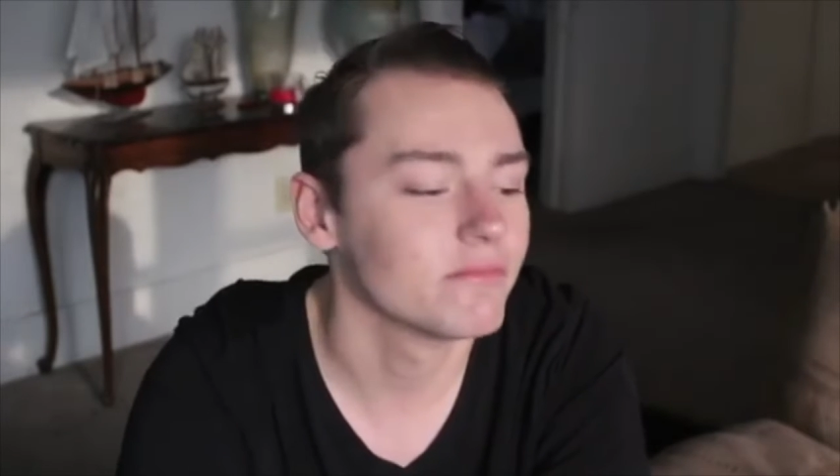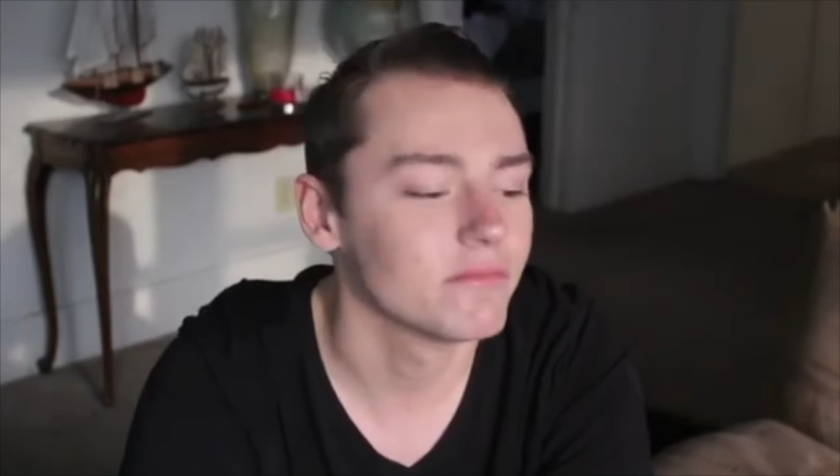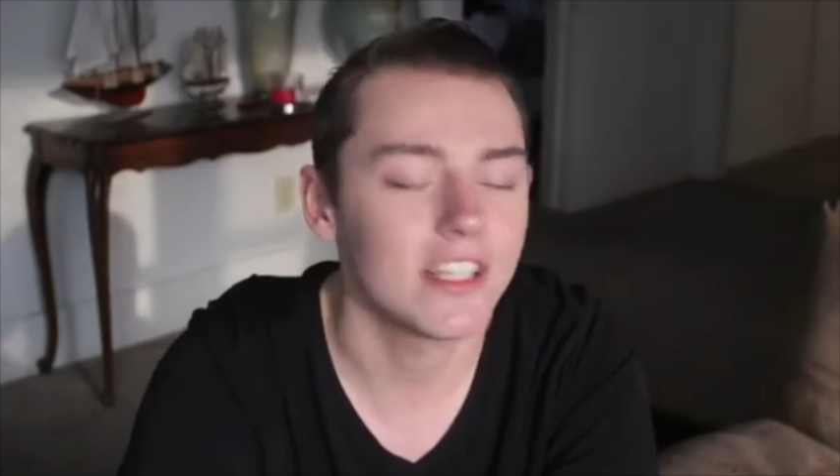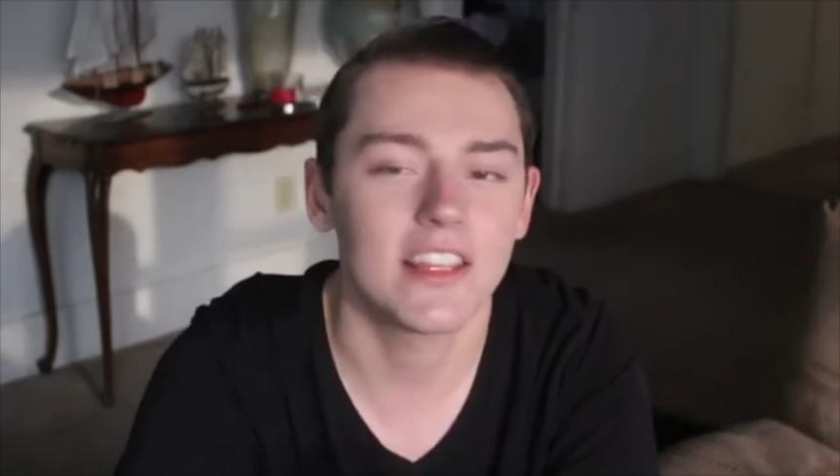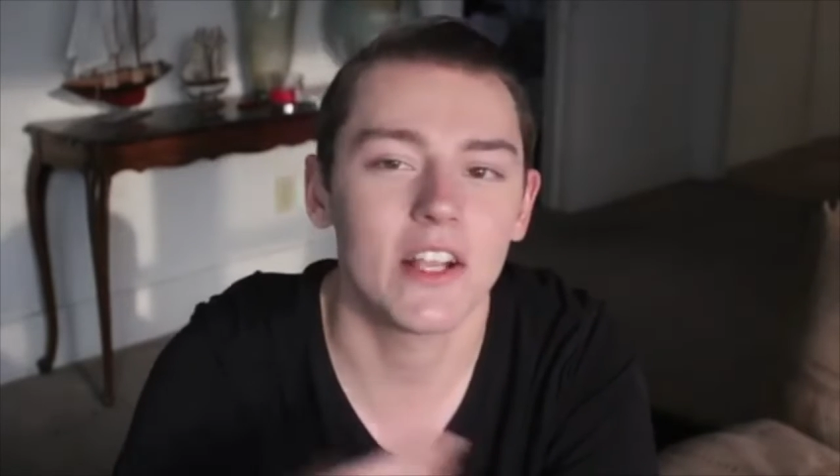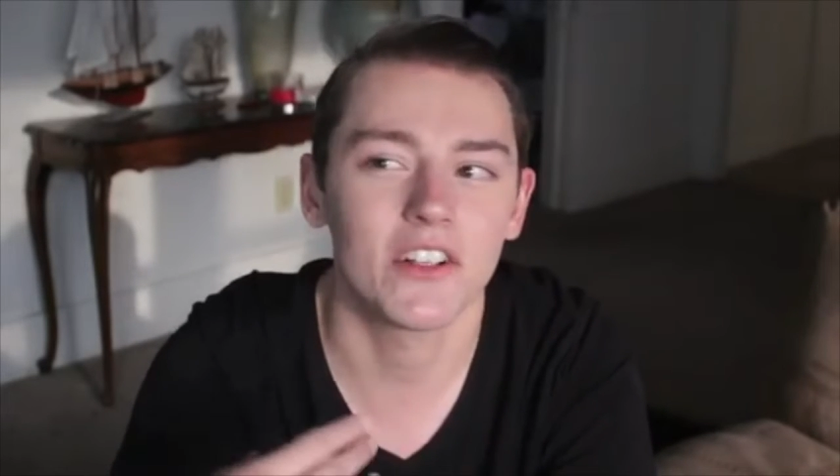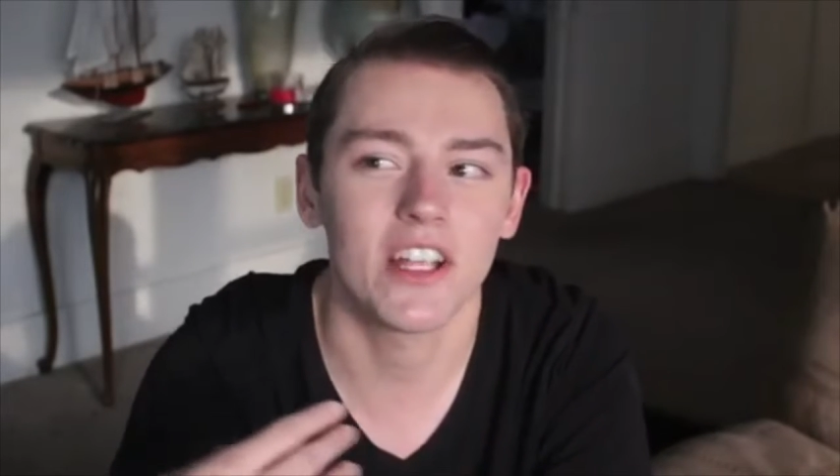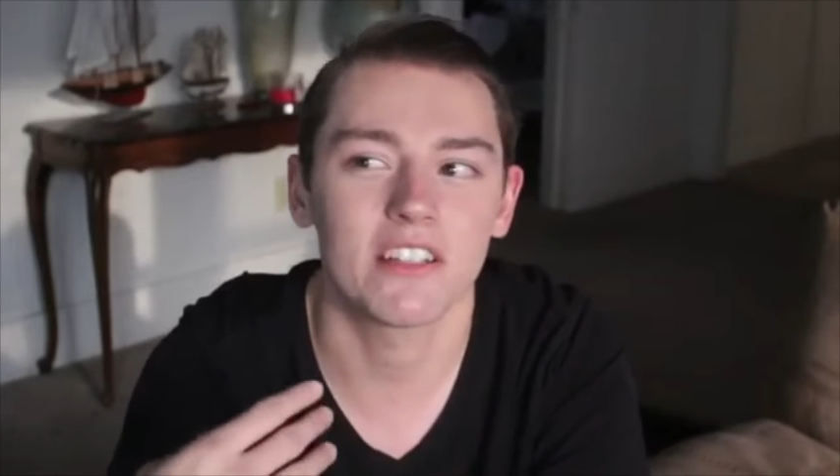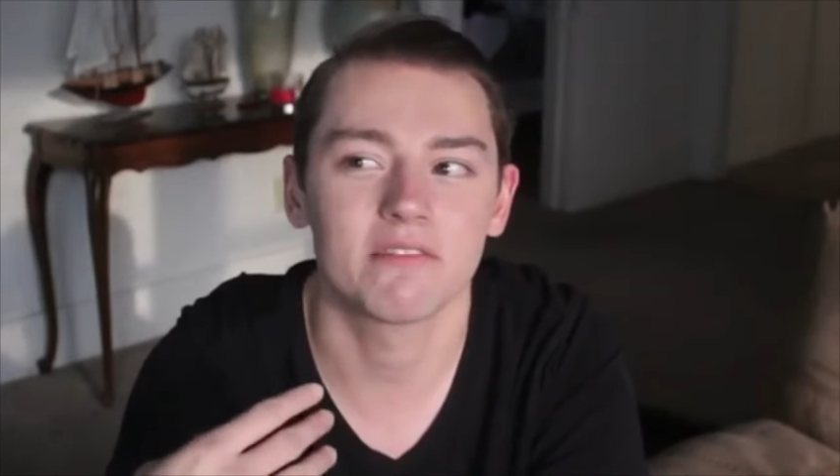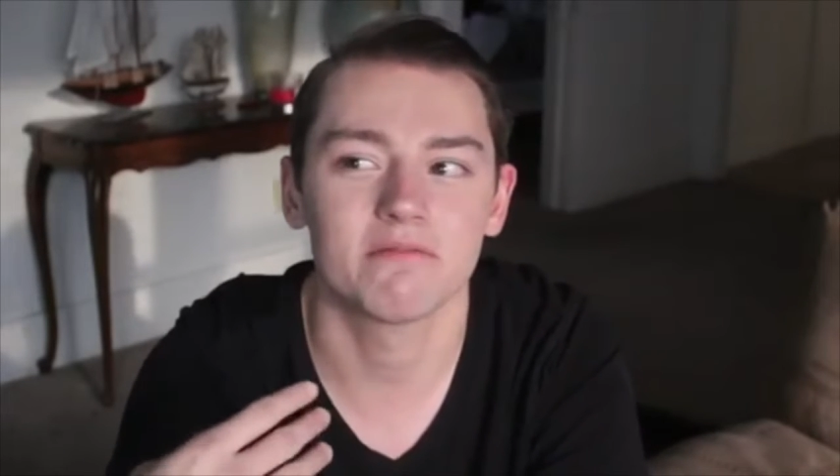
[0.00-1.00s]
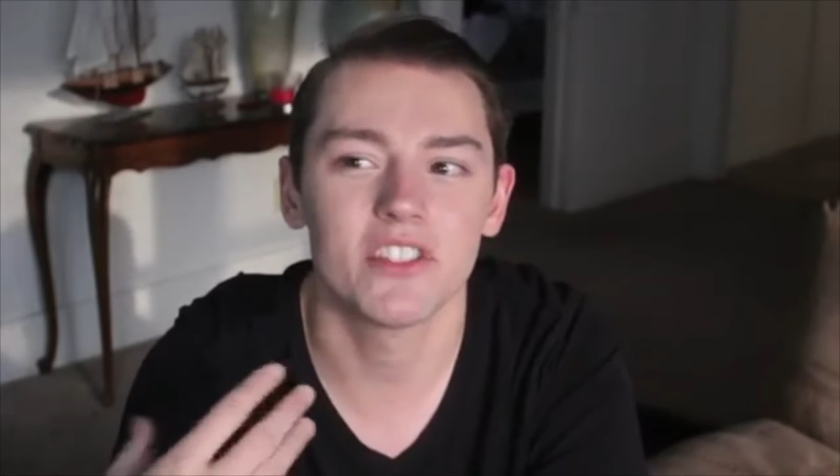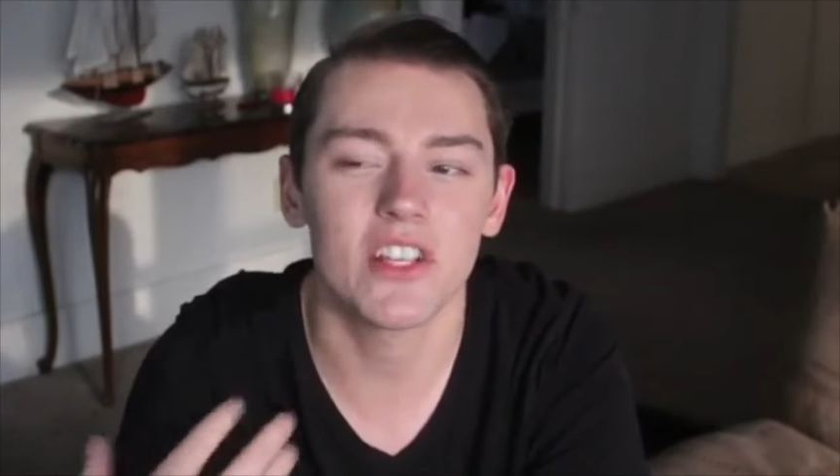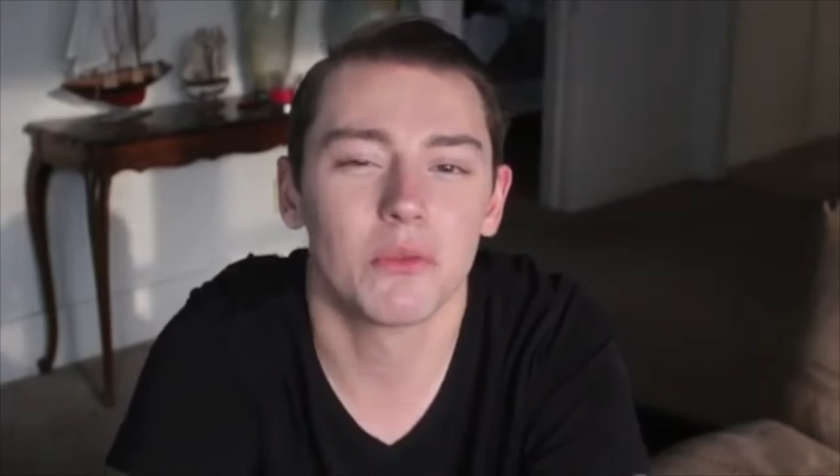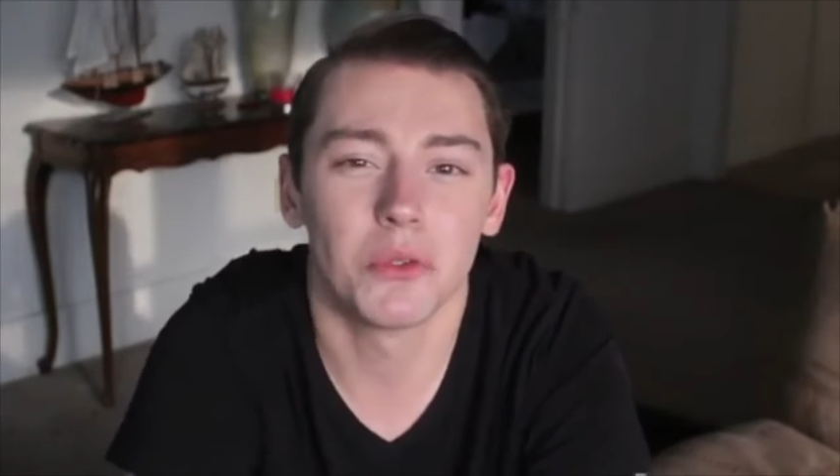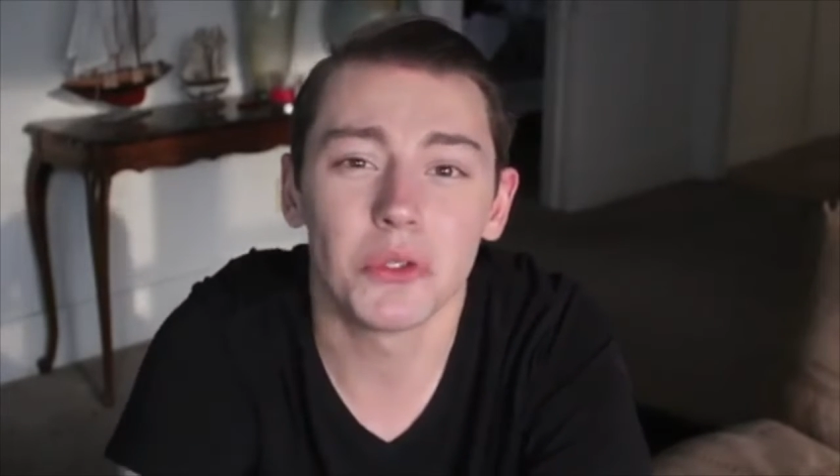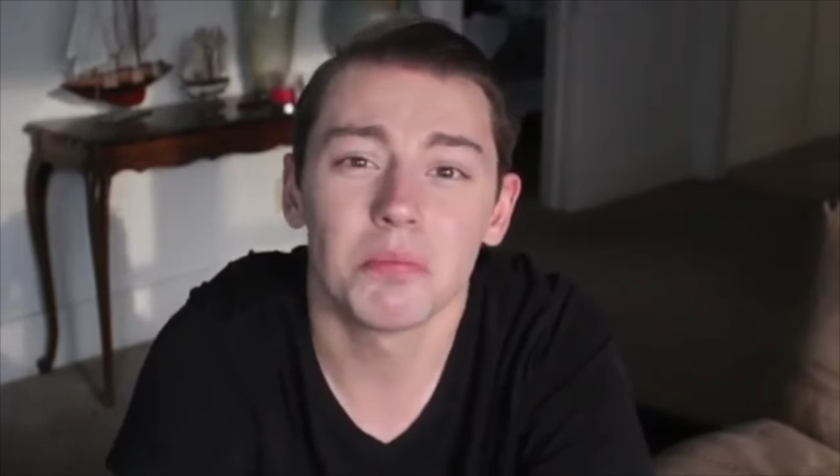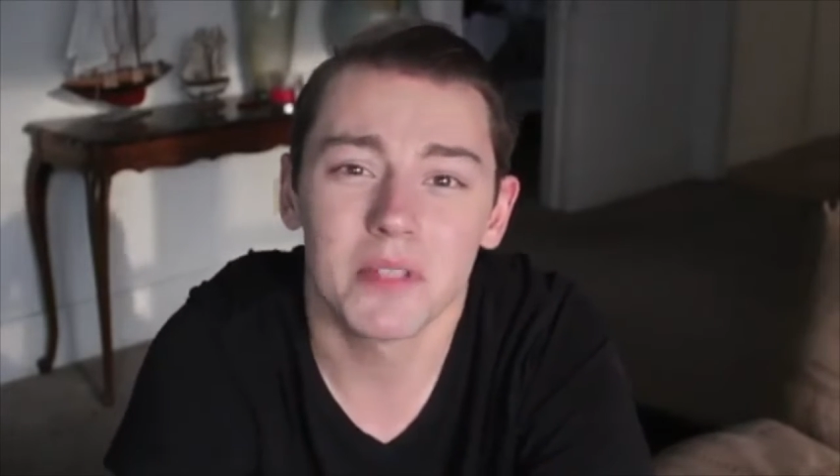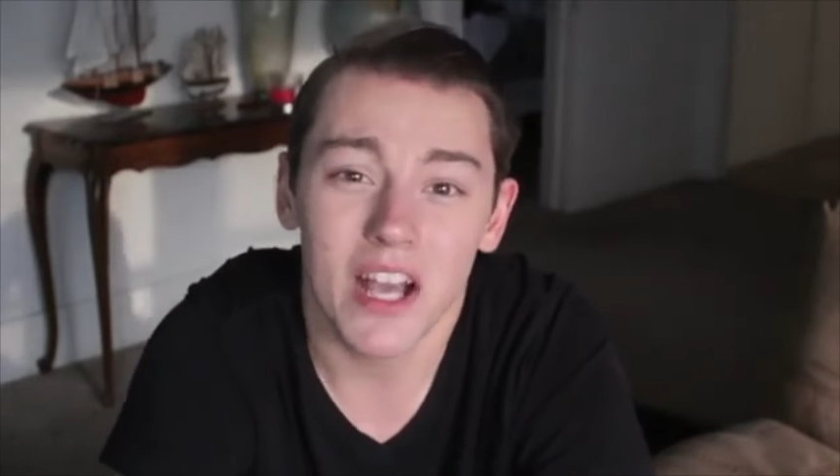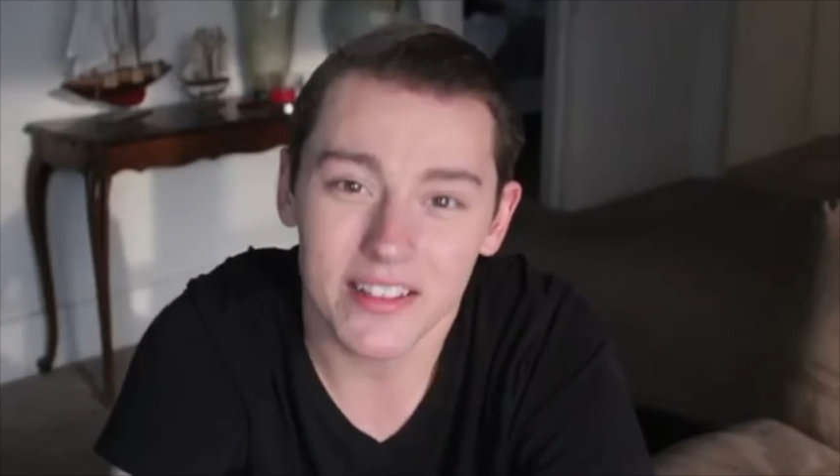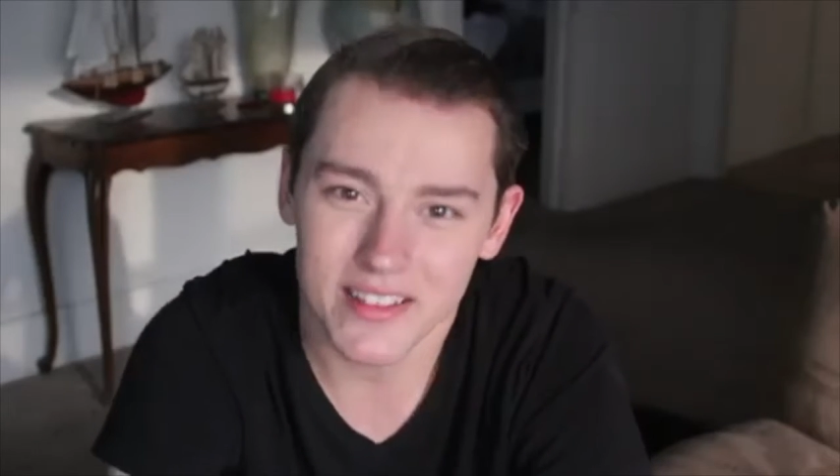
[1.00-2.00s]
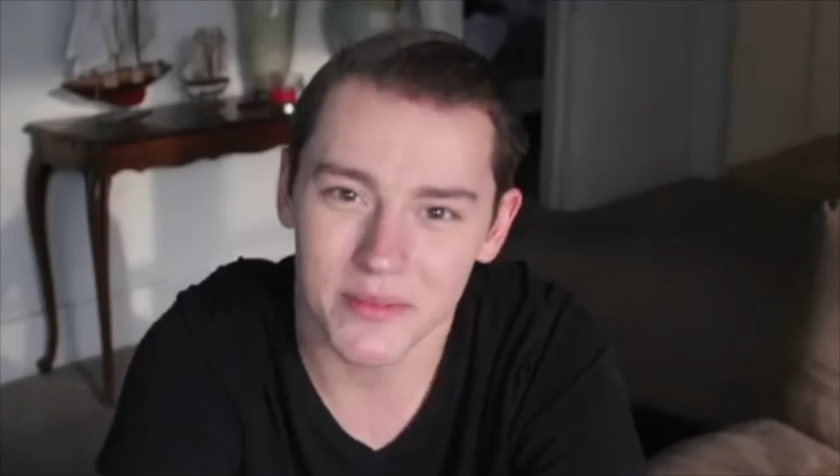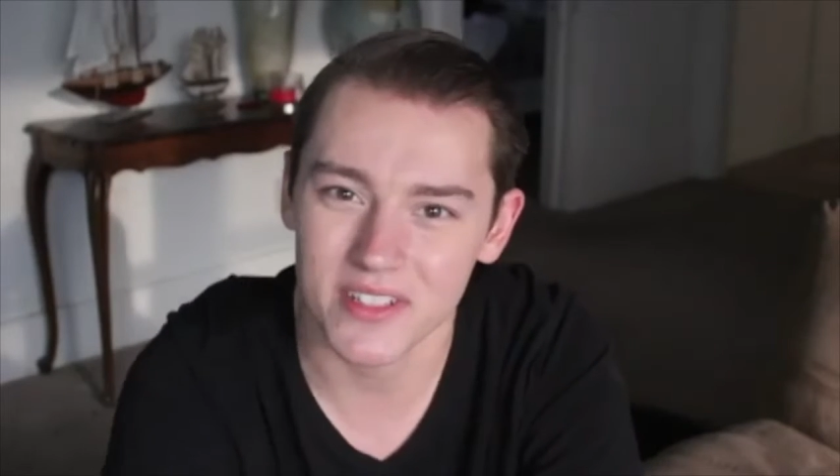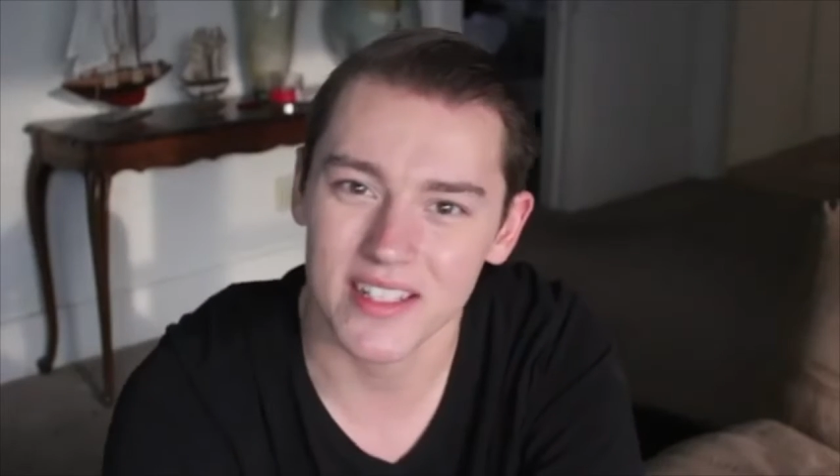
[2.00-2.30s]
they were like, just like rude customers.